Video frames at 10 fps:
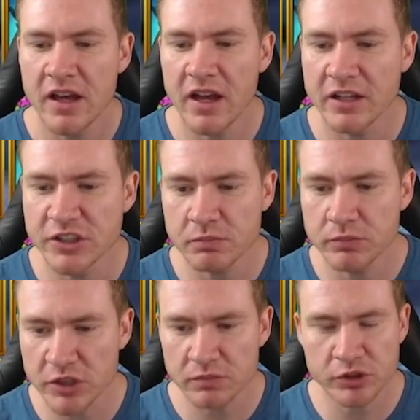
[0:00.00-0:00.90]
Uh, just
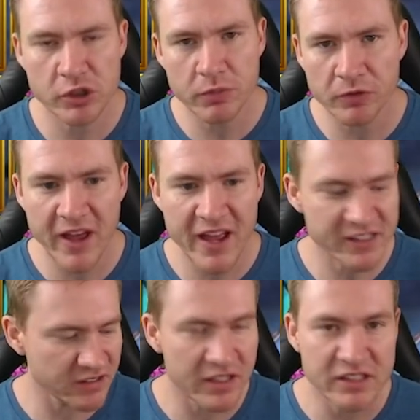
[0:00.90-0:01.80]
just super
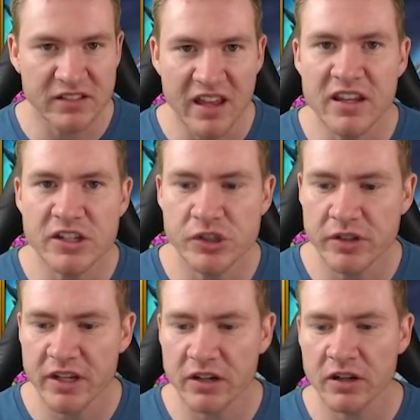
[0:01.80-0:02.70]
fast, as tanky as you can
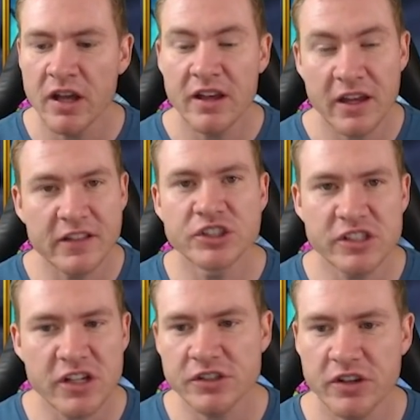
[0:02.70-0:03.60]
get her, and then she's
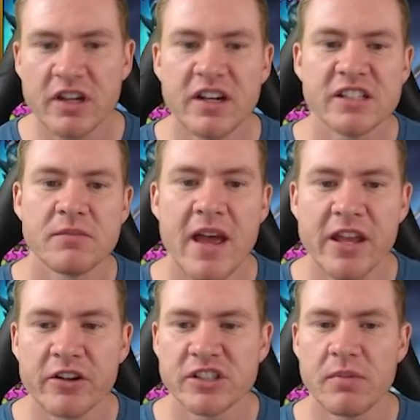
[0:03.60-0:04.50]
also going to need some
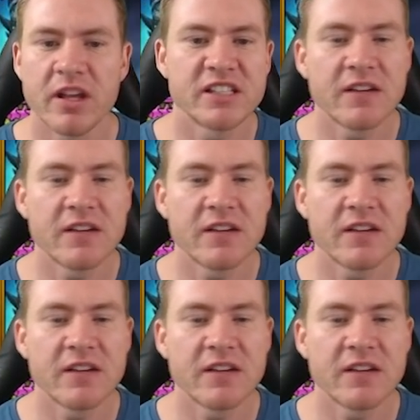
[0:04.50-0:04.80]
accuracy because